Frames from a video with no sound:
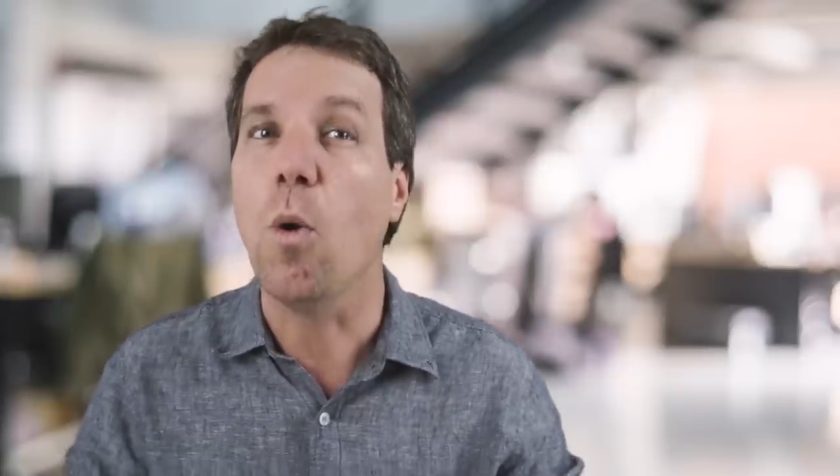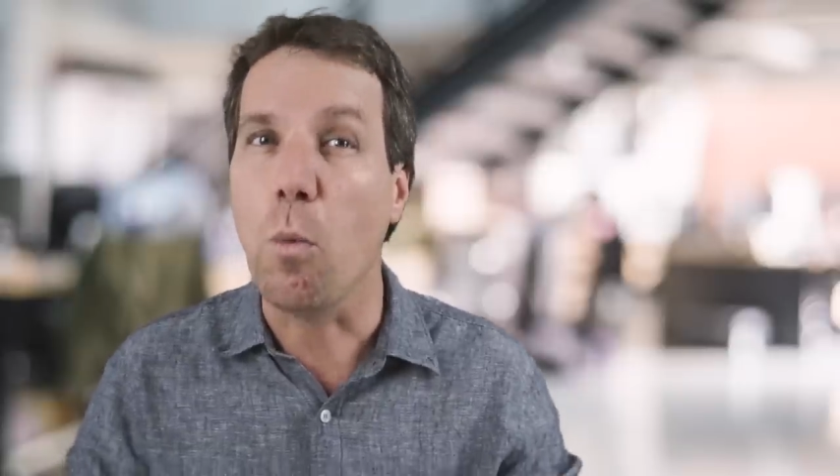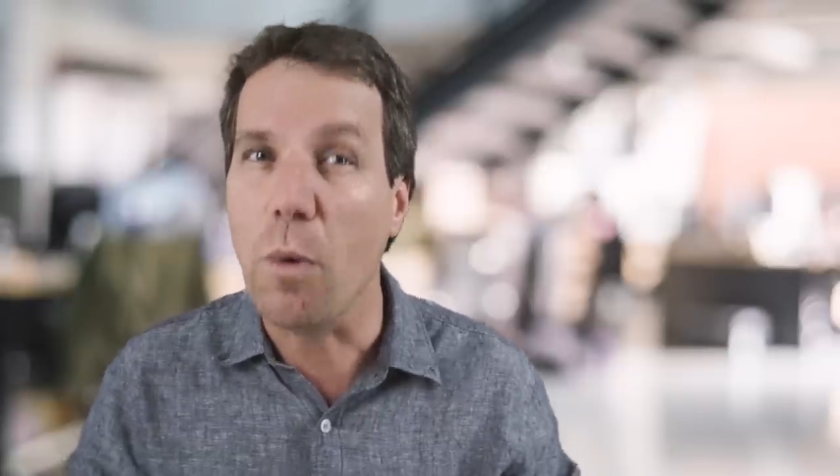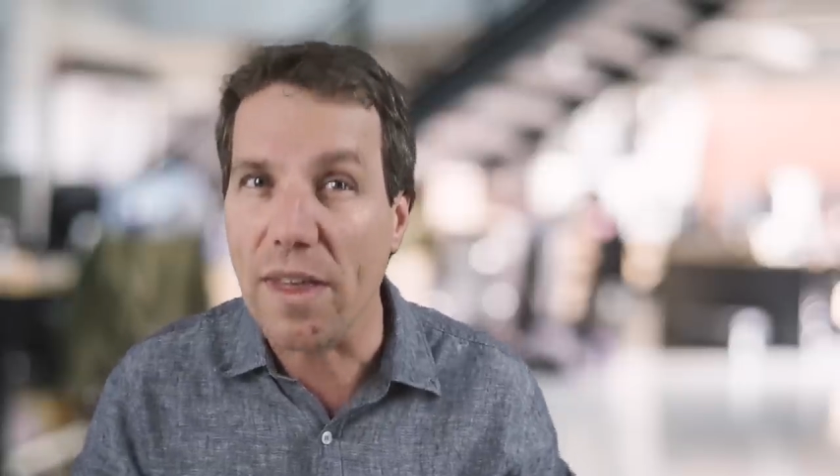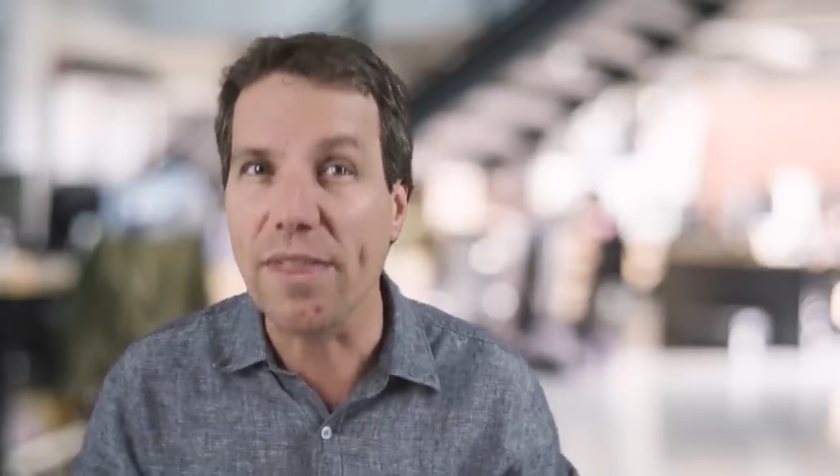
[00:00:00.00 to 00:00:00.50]

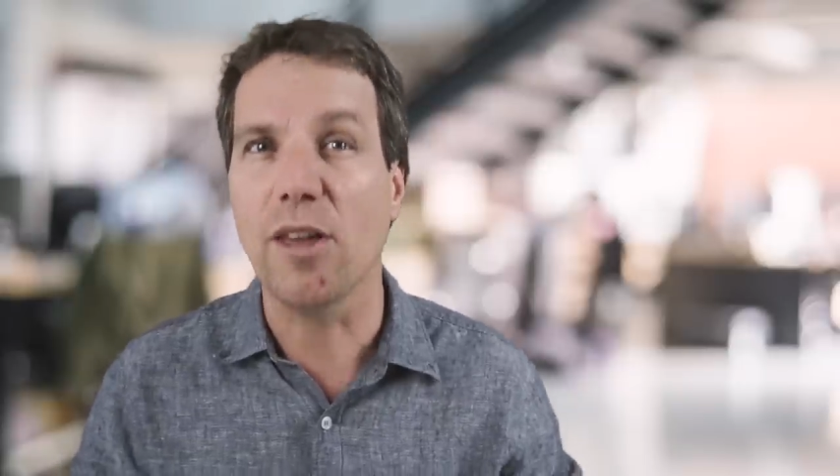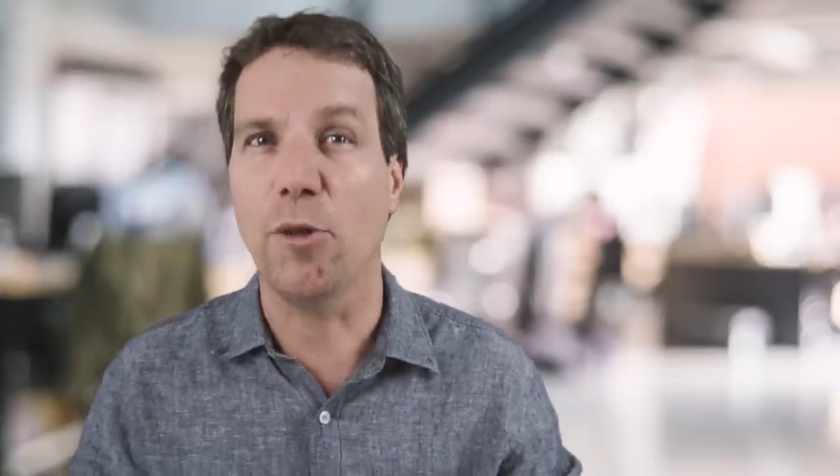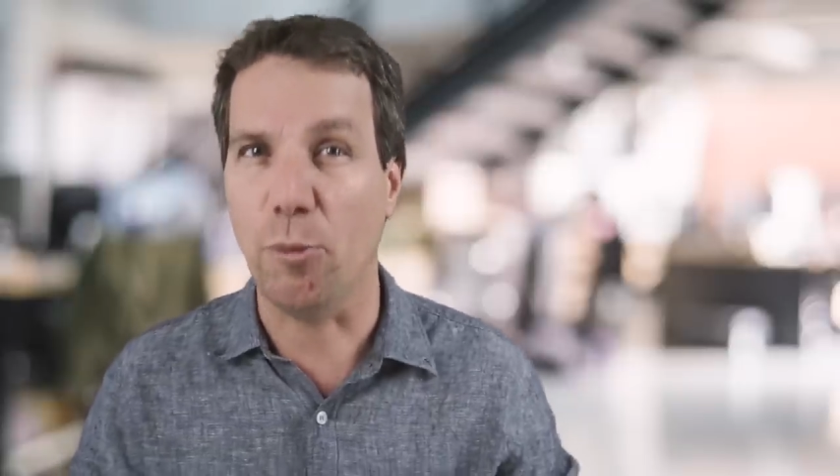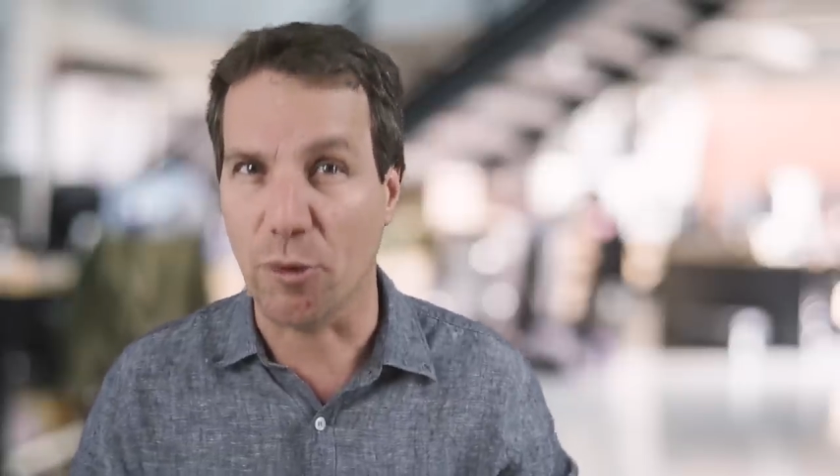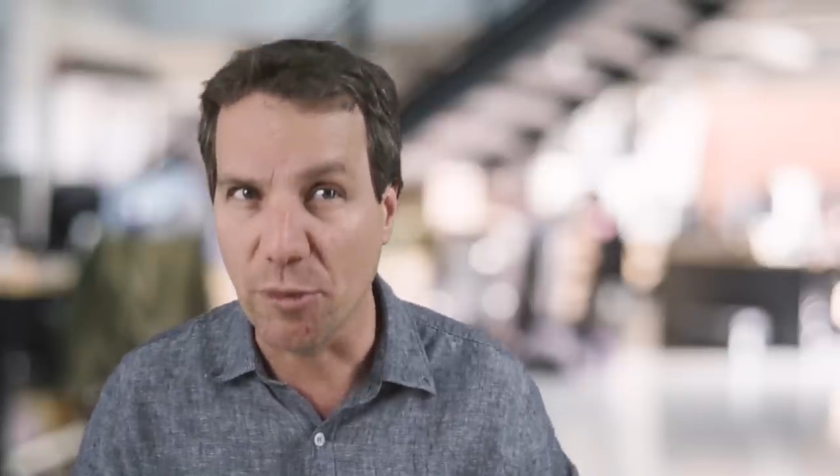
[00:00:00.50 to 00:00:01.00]
with
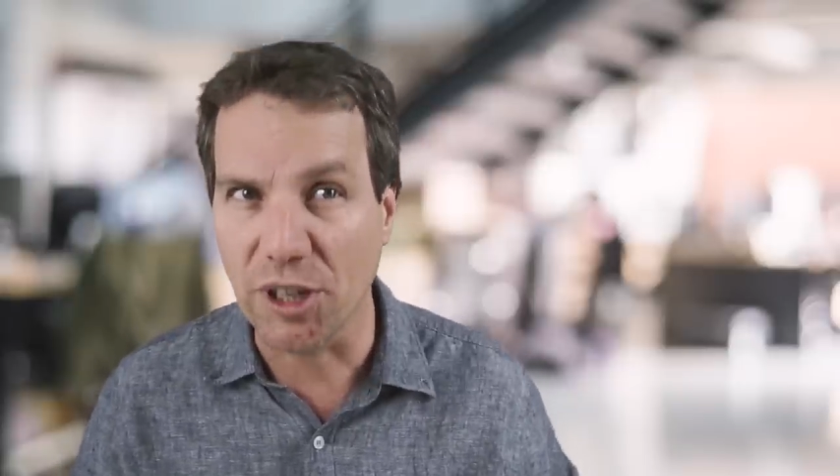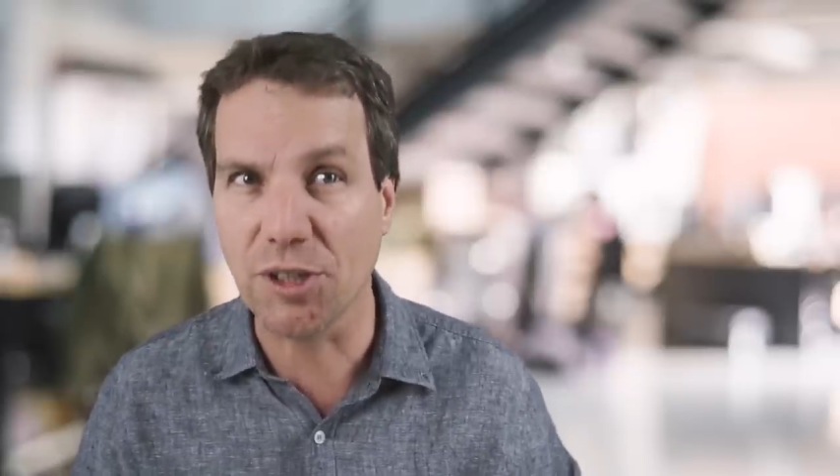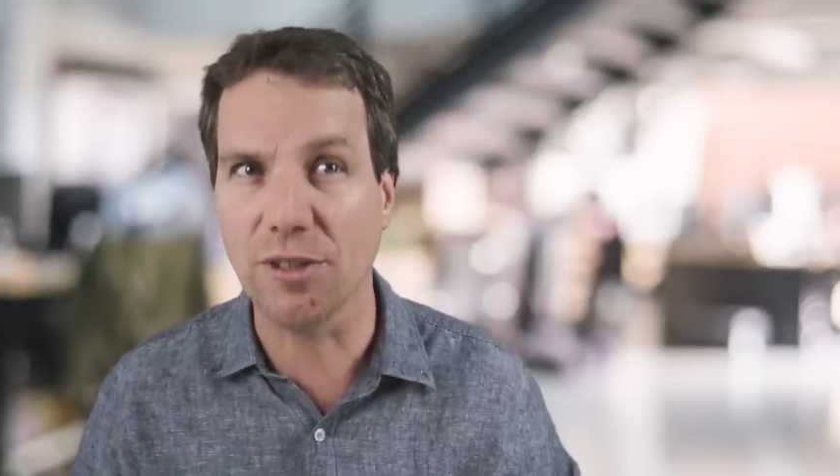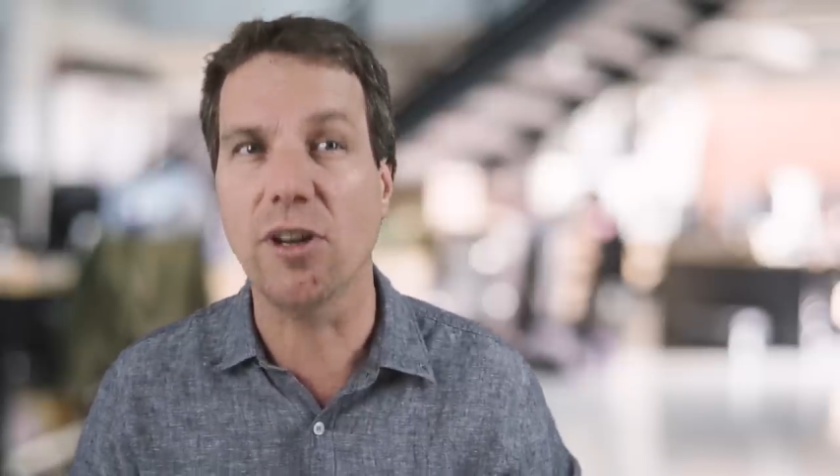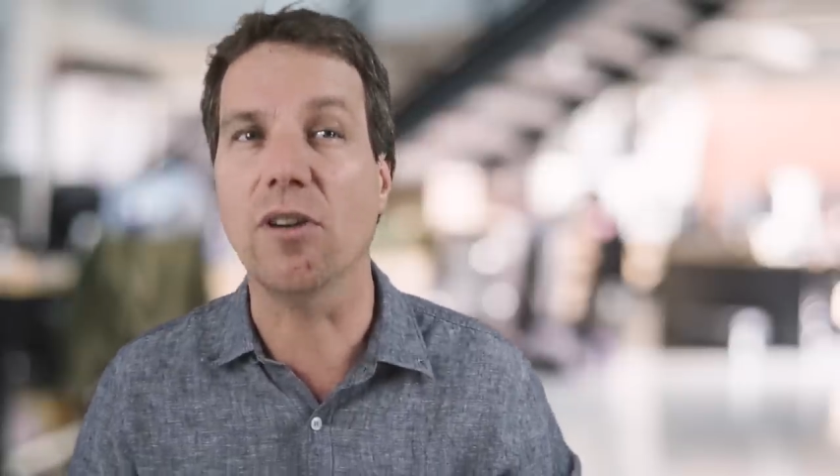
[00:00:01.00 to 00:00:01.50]
the
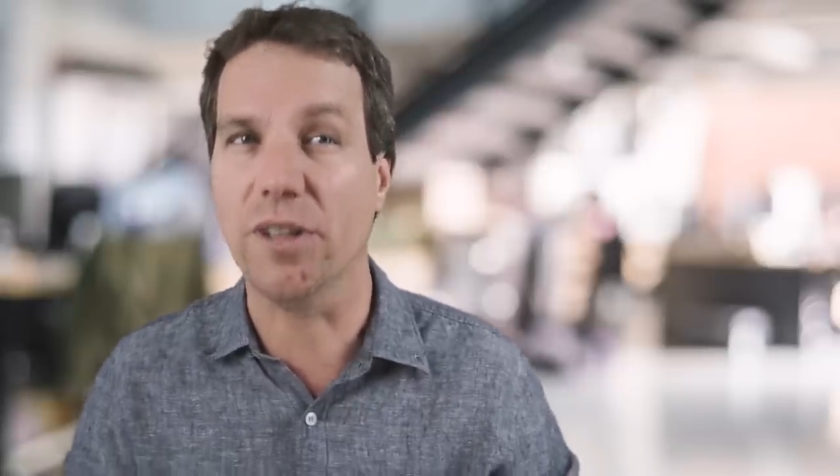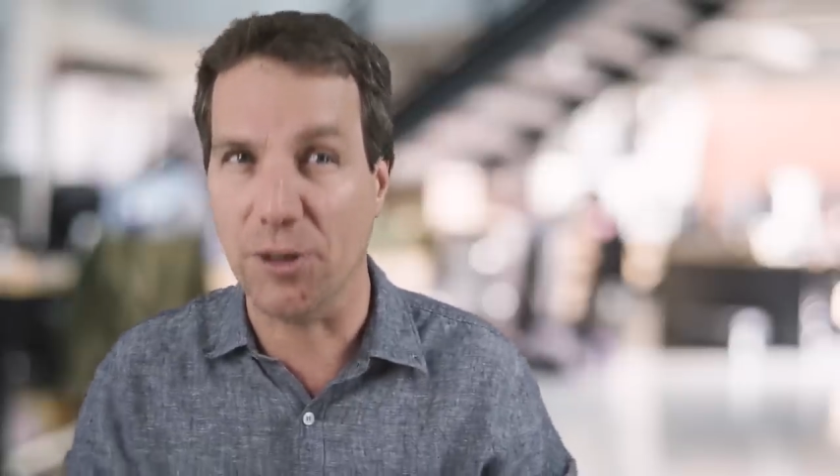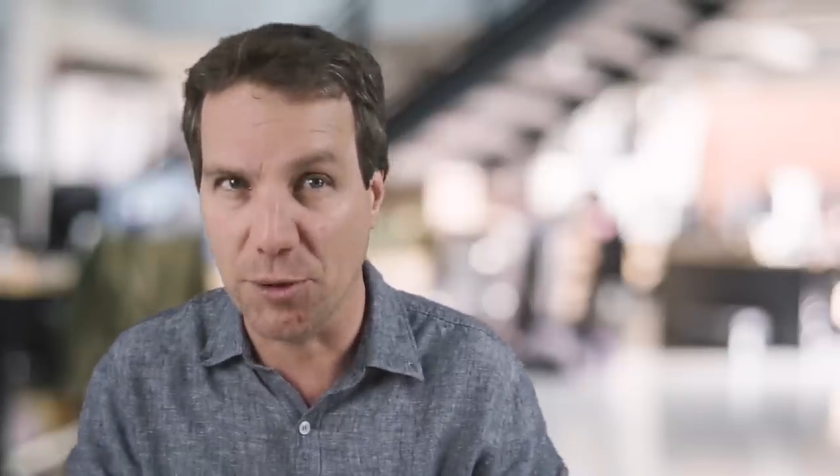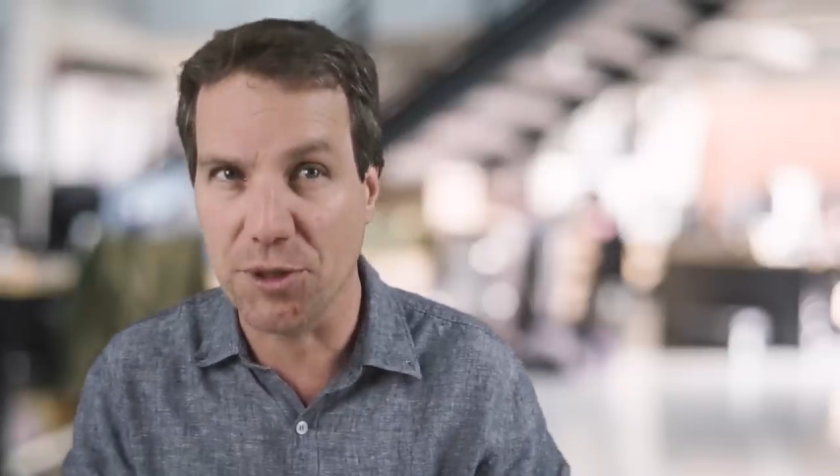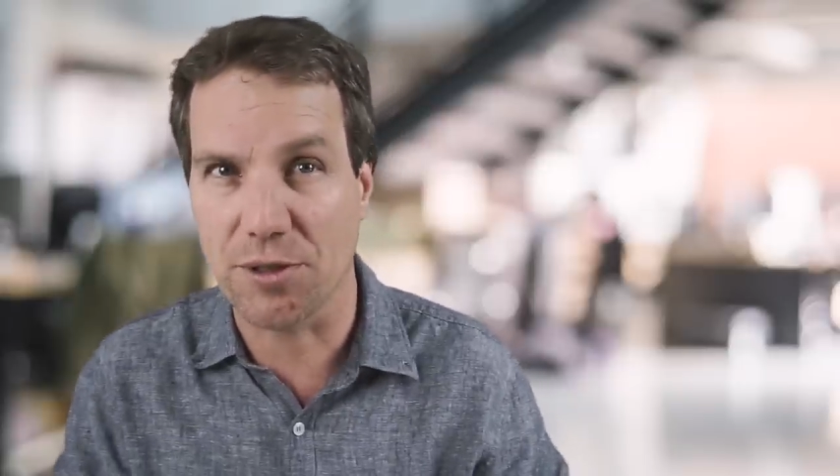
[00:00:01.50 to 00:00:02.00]
permission of
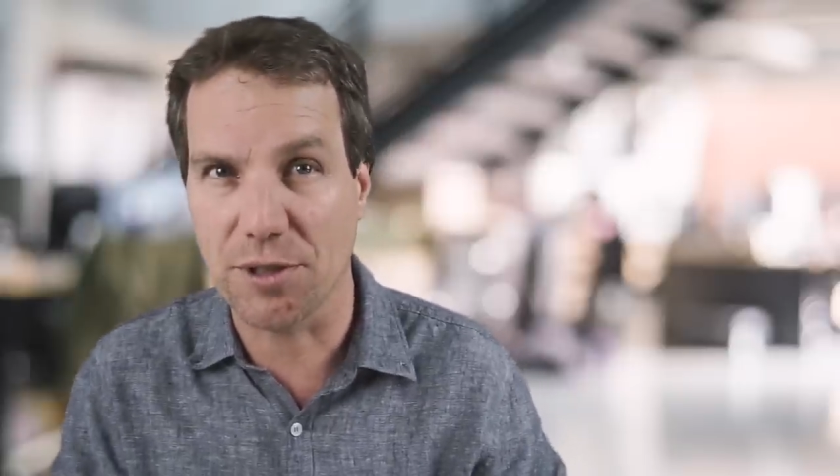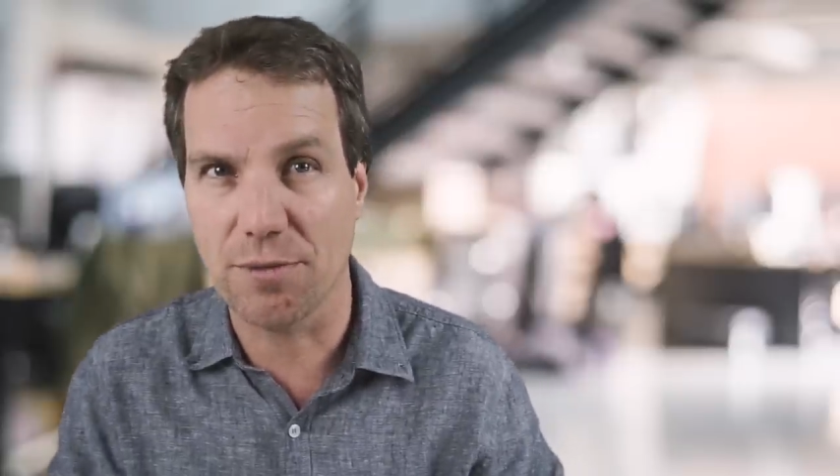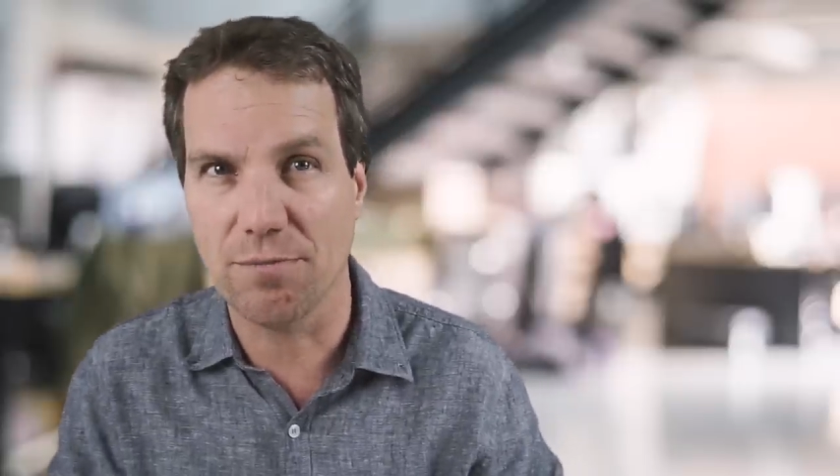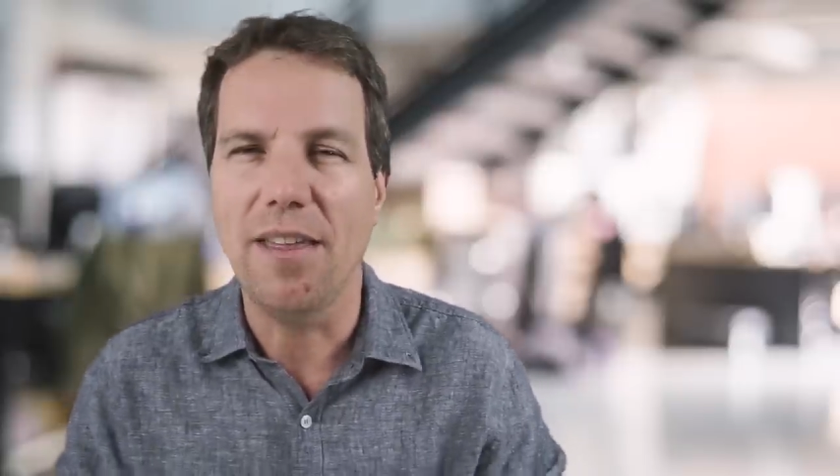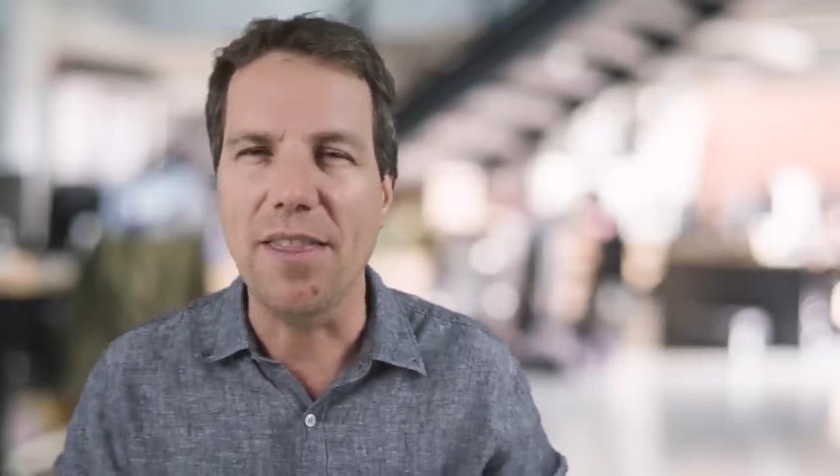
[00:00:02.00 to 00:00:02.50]
their users.